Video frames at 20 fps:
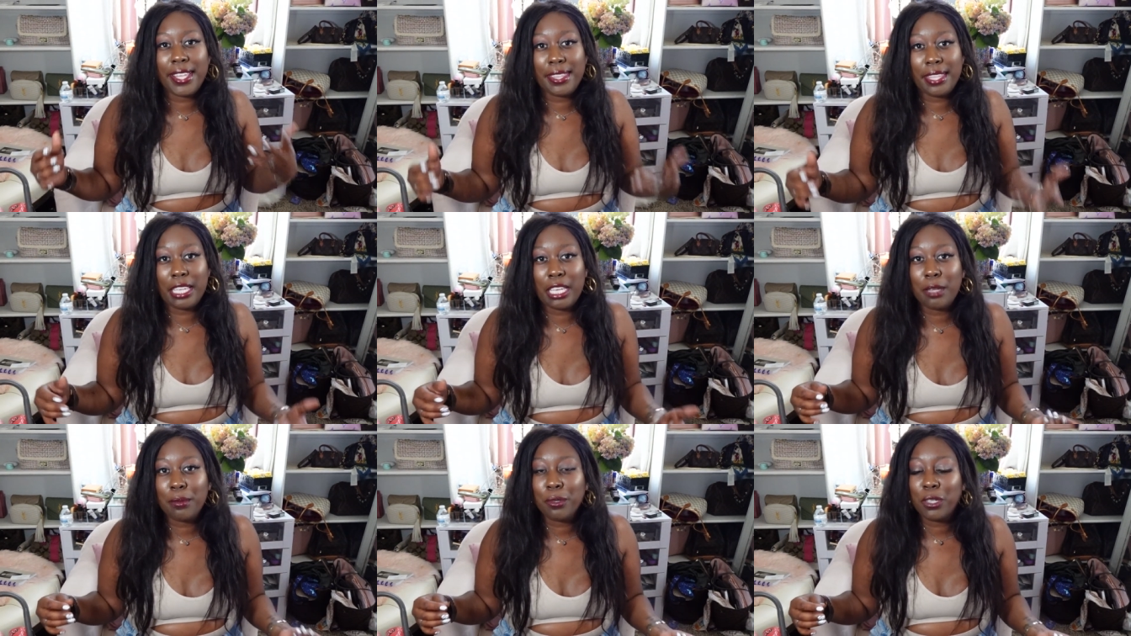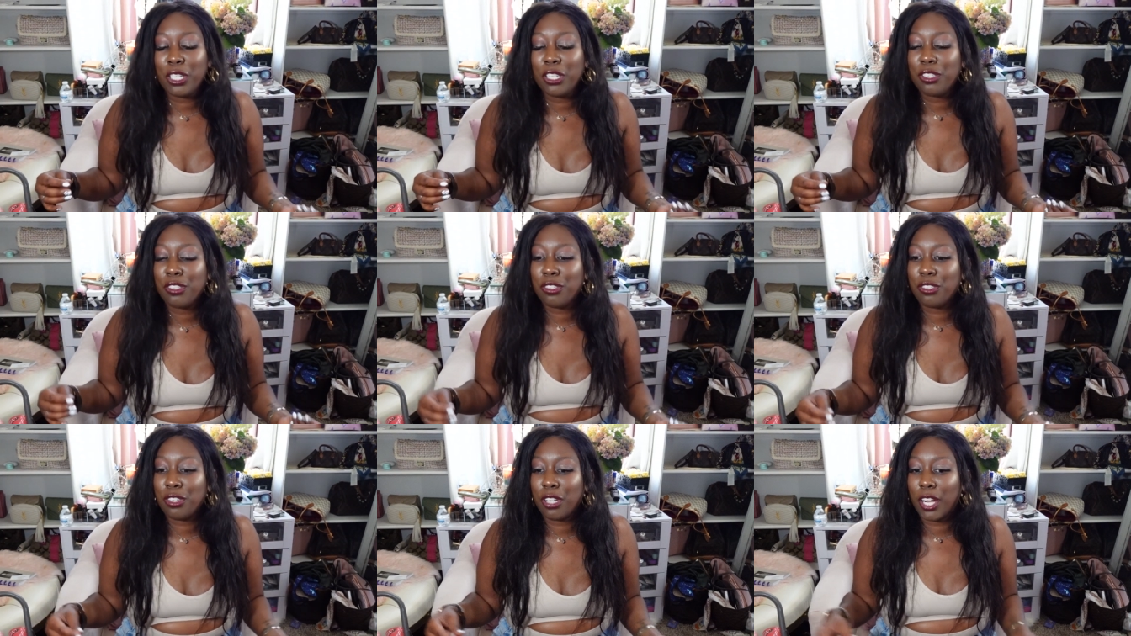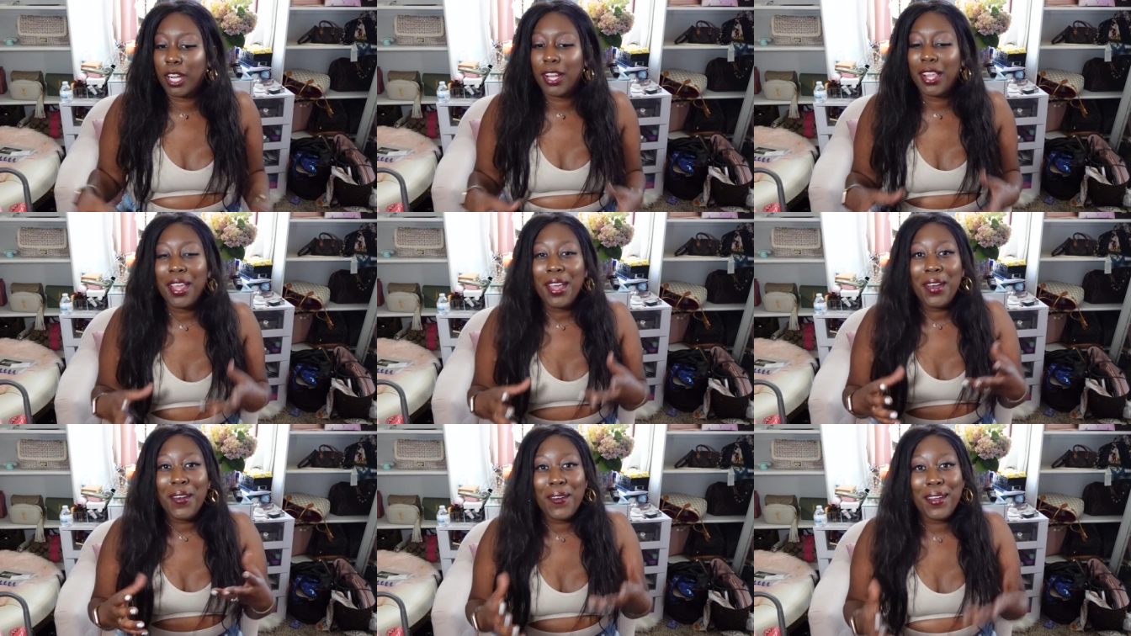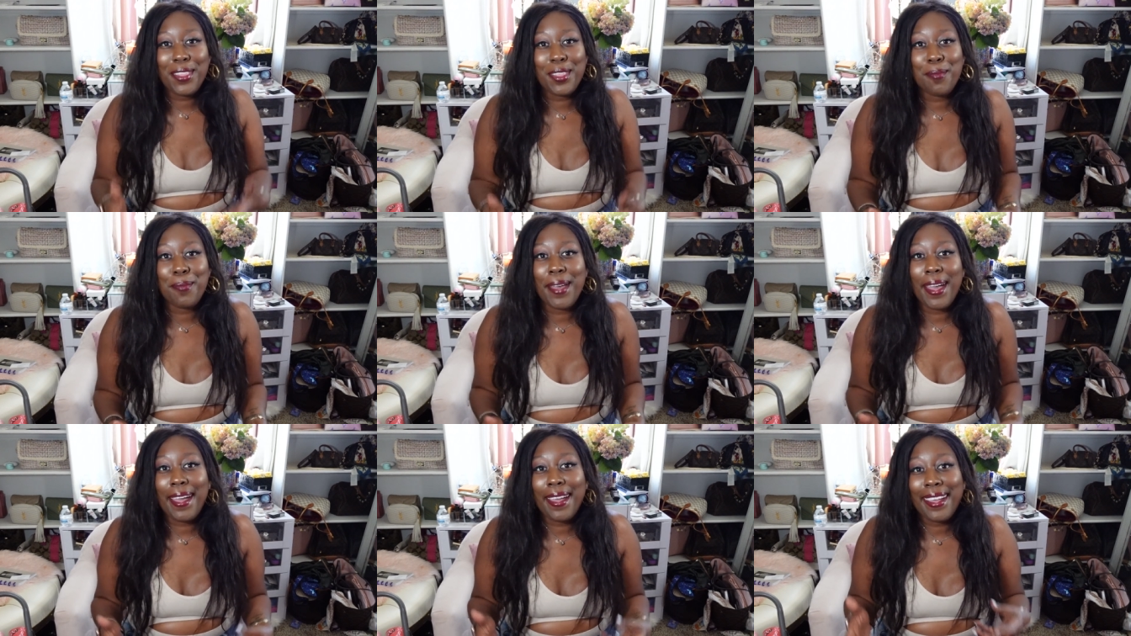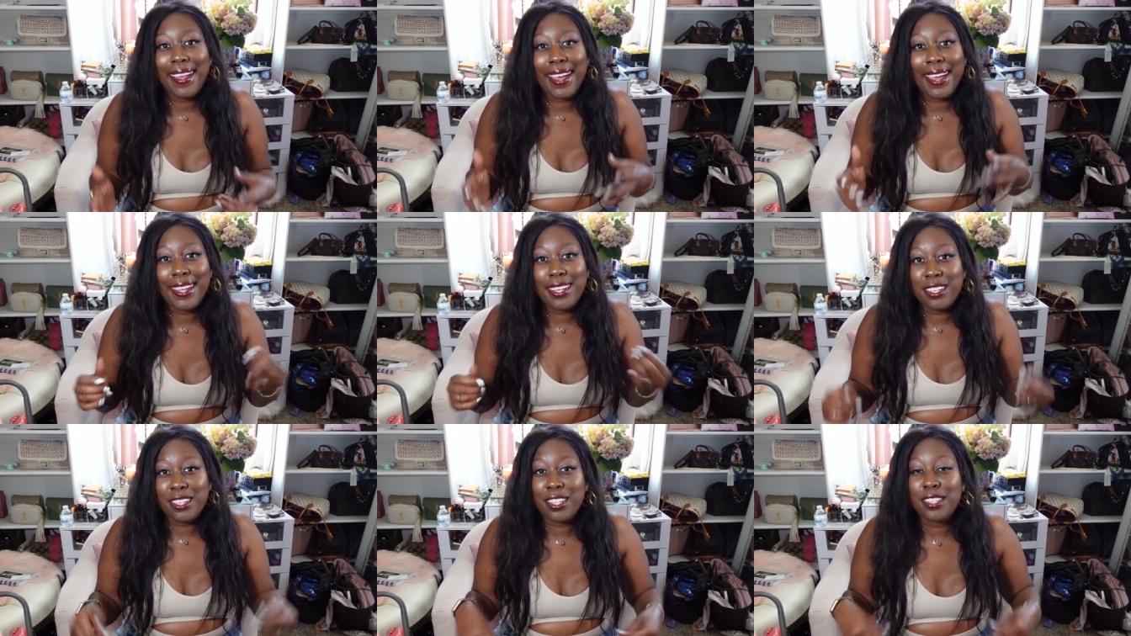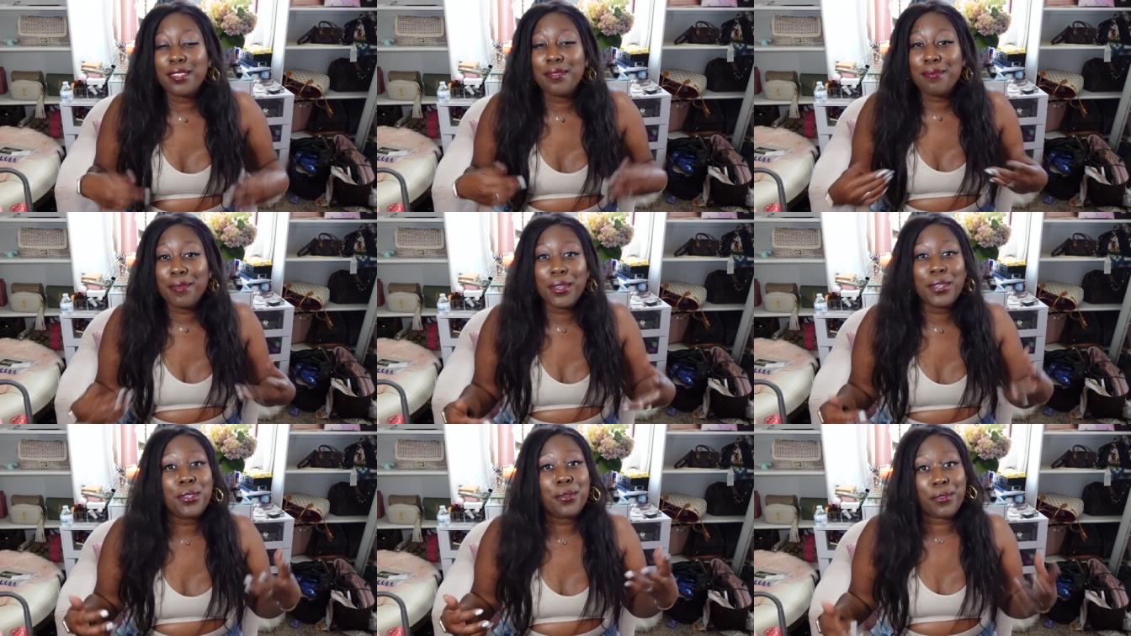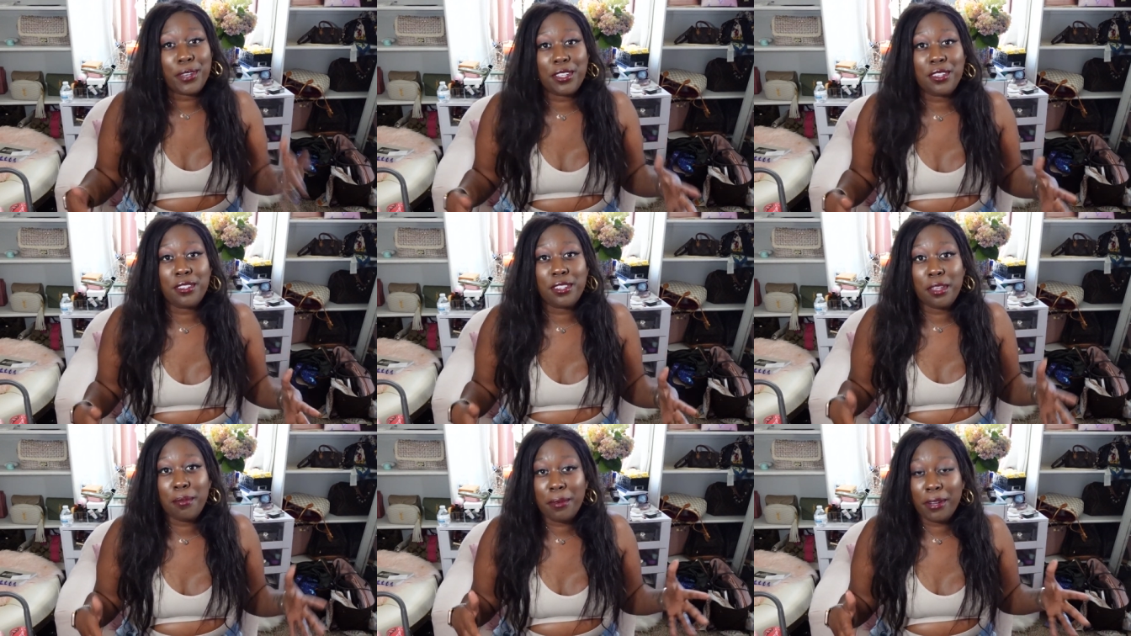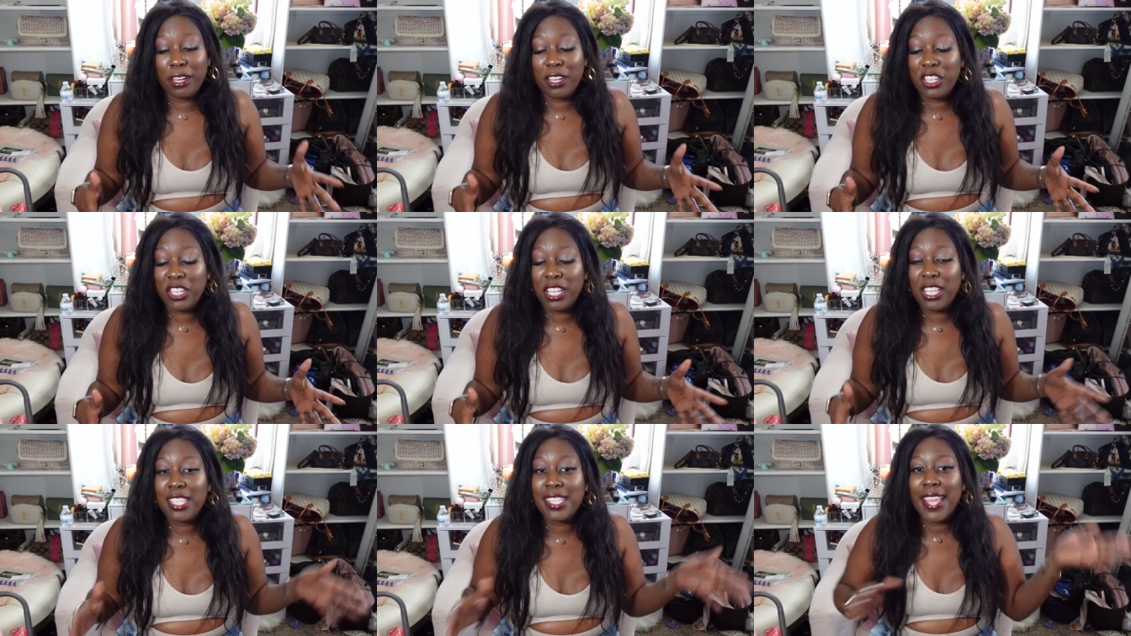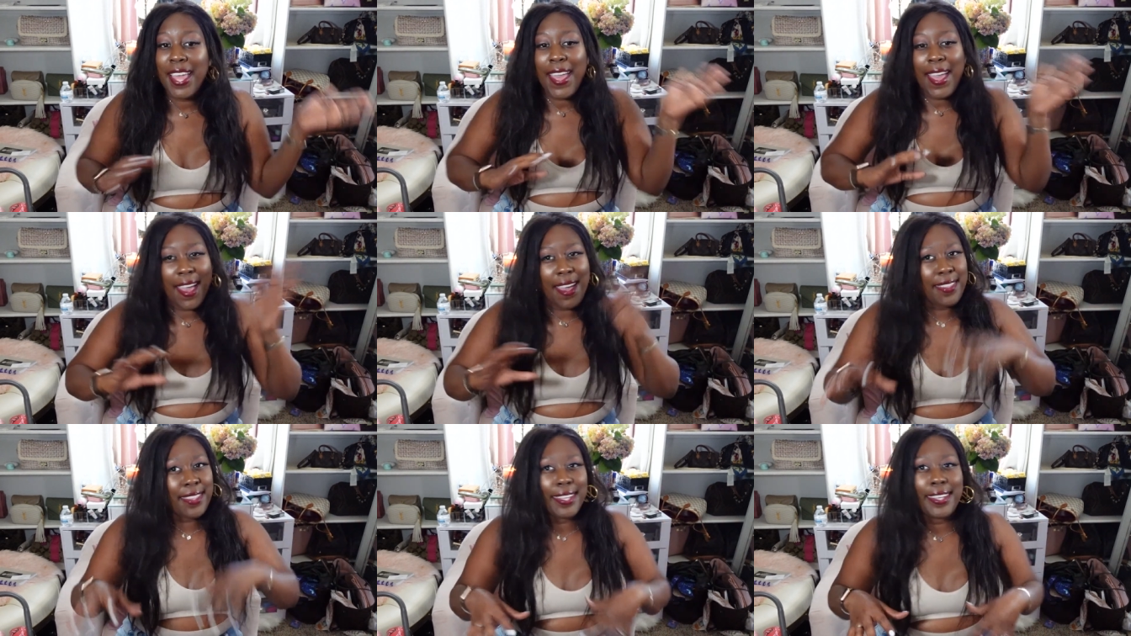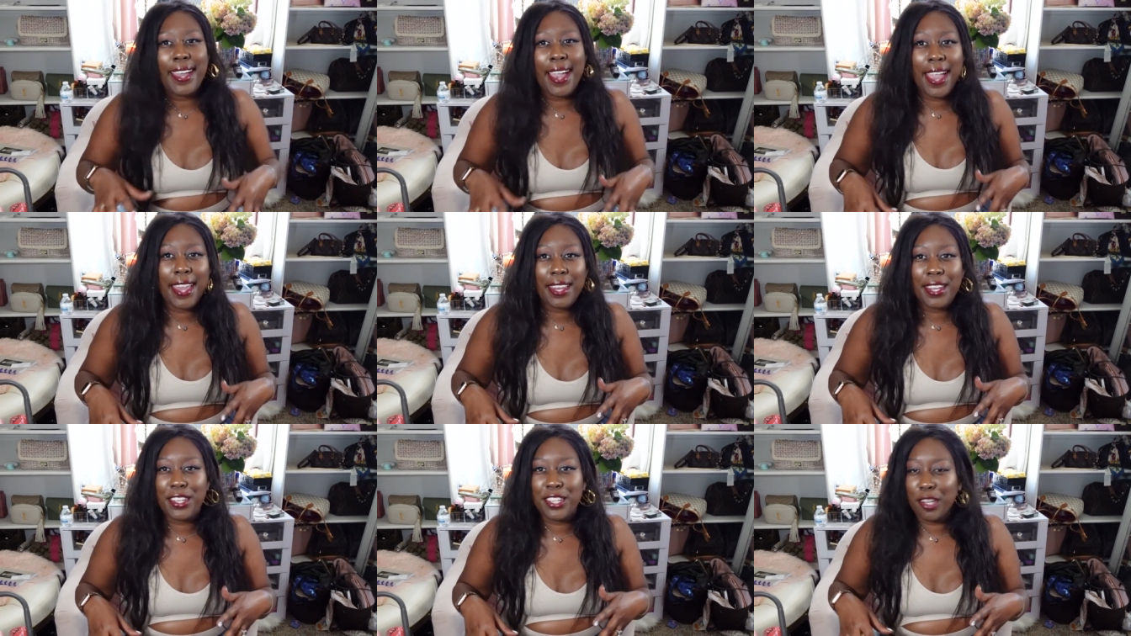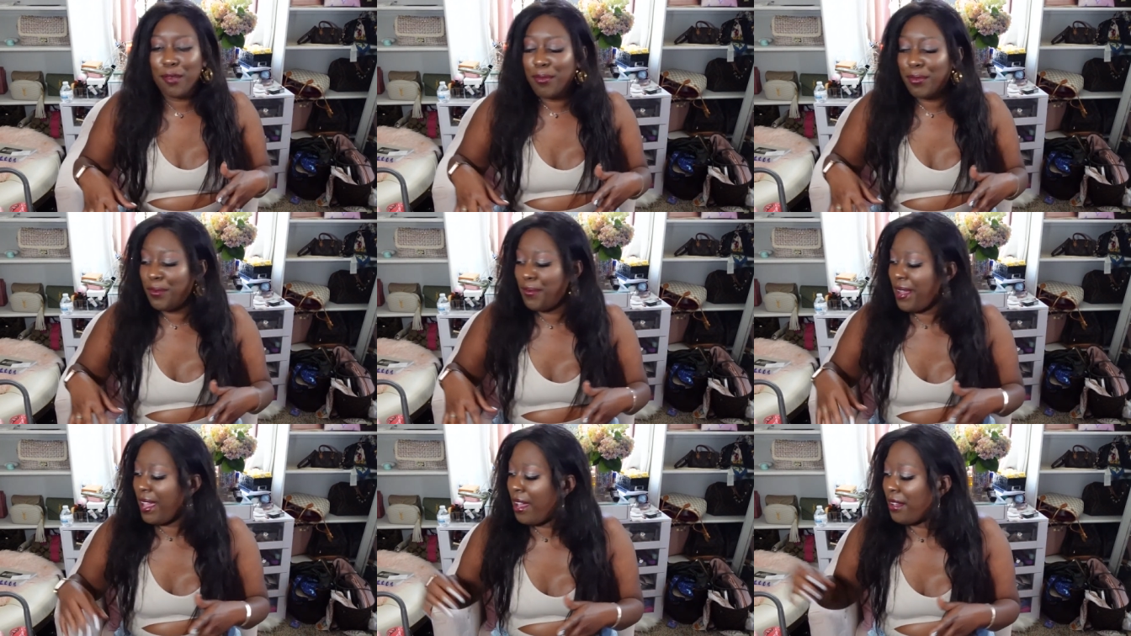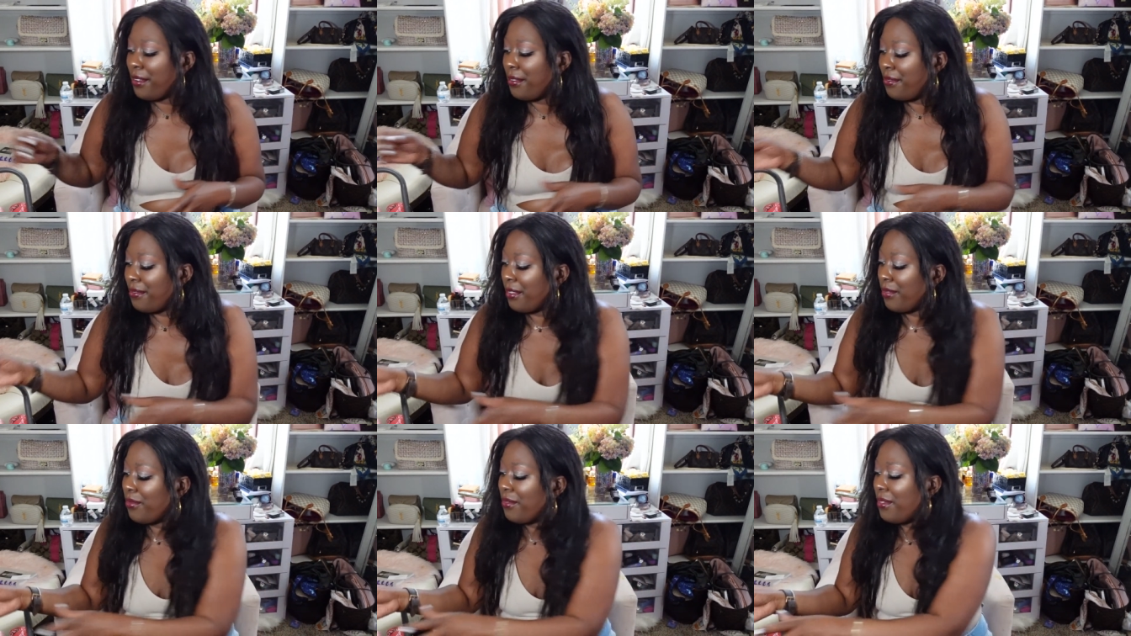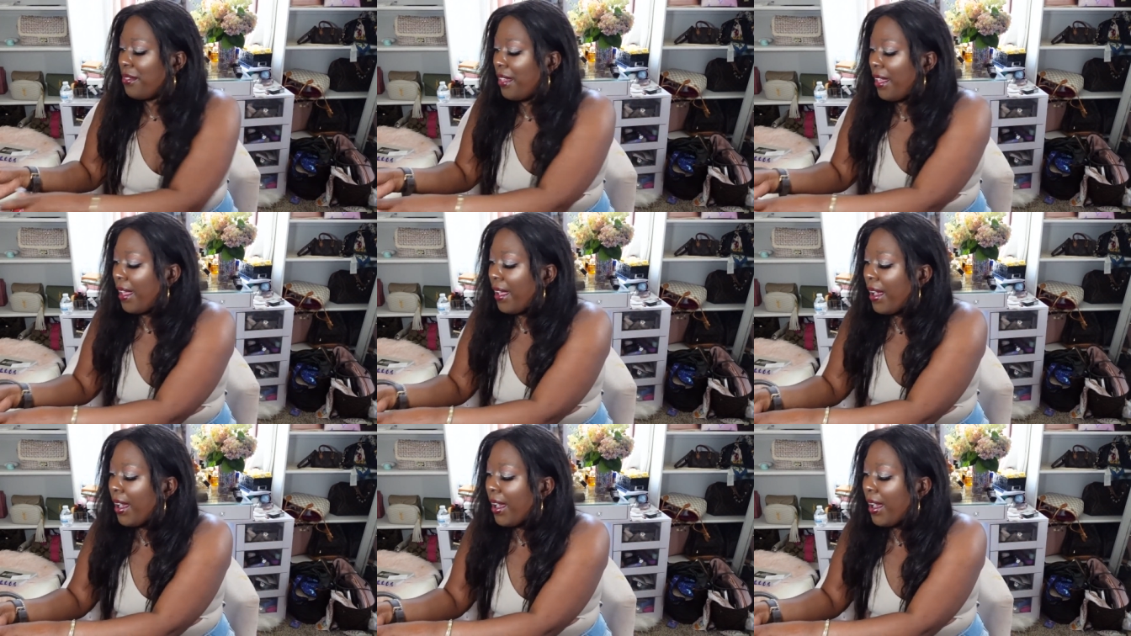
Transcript: I think I'm gonna start with the bag I just most recently purchased and then kind of jump around who they